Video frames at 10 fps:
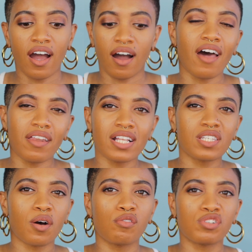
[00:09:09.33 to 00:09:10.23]
Now that I
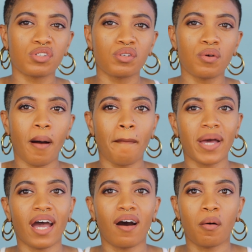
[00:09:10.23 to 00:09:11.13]
told you
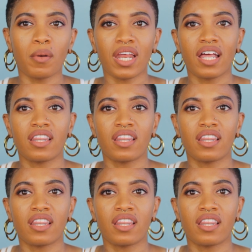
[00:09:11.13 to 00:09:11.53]
about